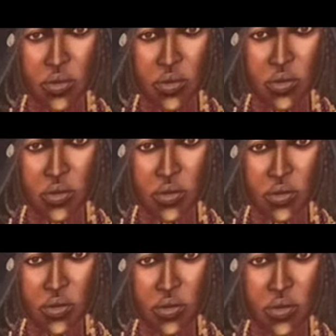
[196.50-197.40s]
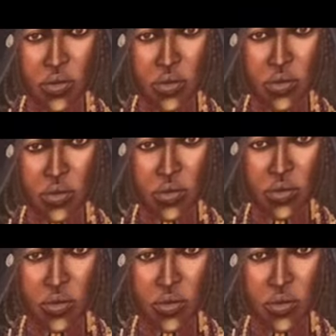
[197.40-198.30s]

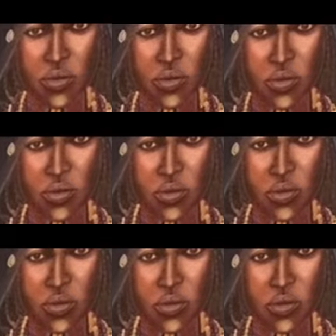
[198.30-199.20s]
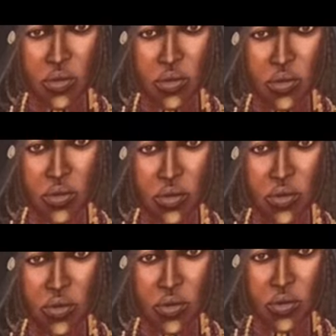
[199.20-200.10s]

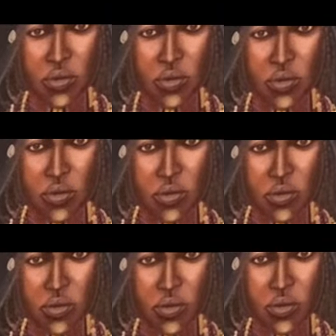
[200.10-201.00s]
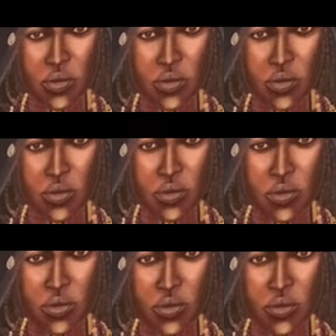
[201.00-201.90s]

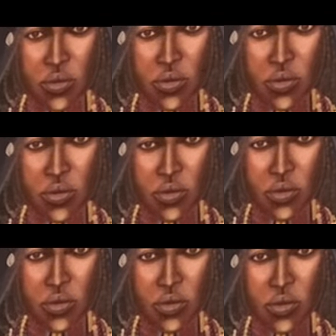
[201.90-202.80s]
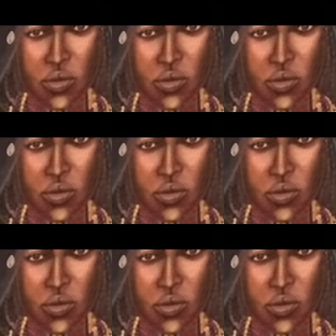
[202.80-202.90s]
The person shown says nothing.